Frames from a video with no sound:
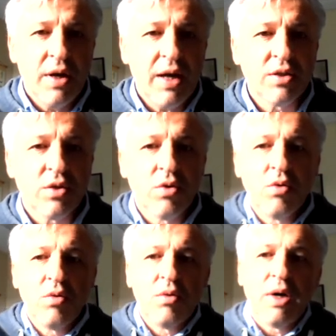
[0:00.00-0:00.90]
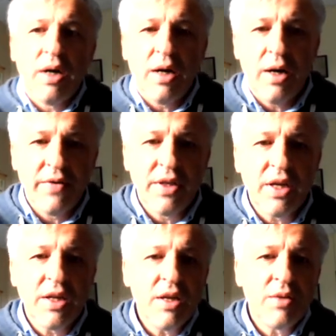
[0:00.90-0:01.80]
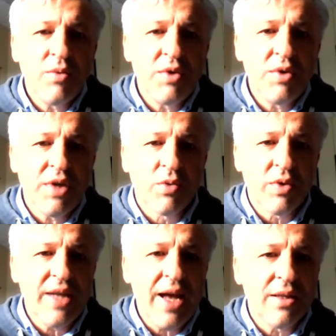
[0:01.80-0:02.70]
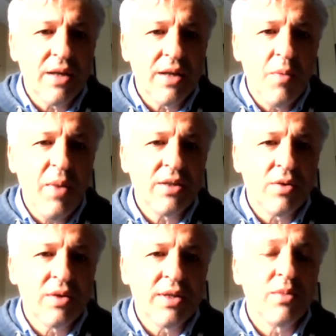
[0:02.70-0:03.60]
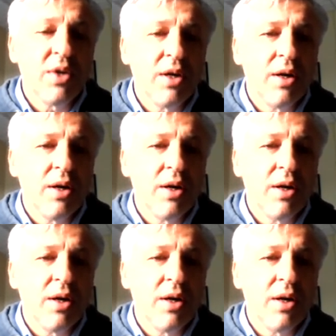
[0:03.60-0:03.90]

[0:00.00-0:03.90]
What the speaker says: And so the techniques which are used for that are based on some